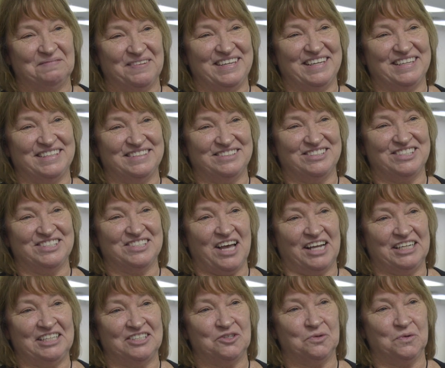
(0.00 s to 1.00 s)
it just
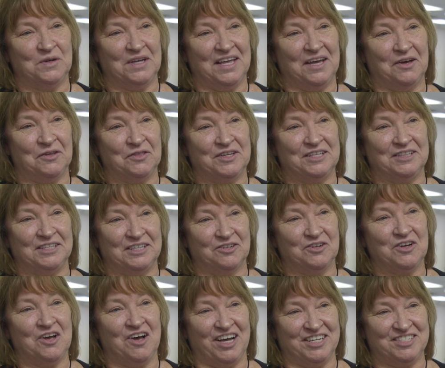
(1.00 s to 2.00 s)
got into a healthy
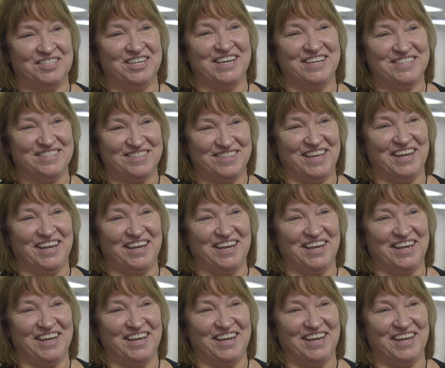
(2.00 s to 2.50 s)
little contest